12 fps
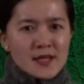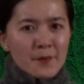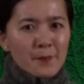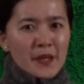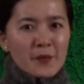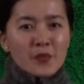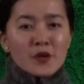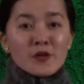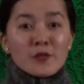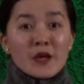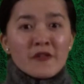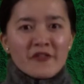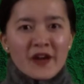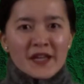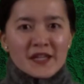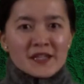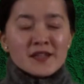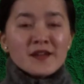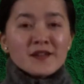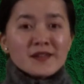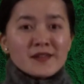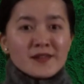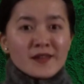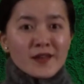some people may find it a
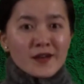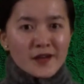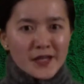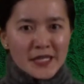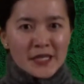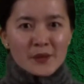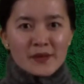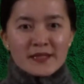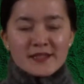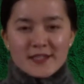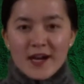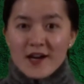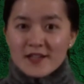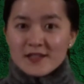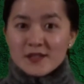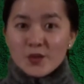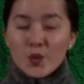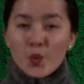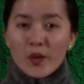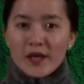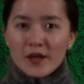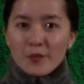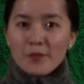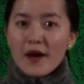Herculean task to
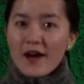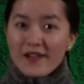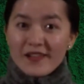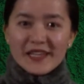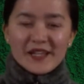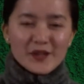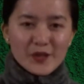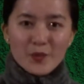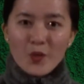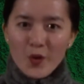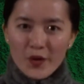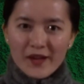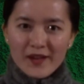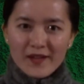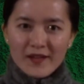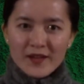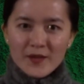wake up early in the morning.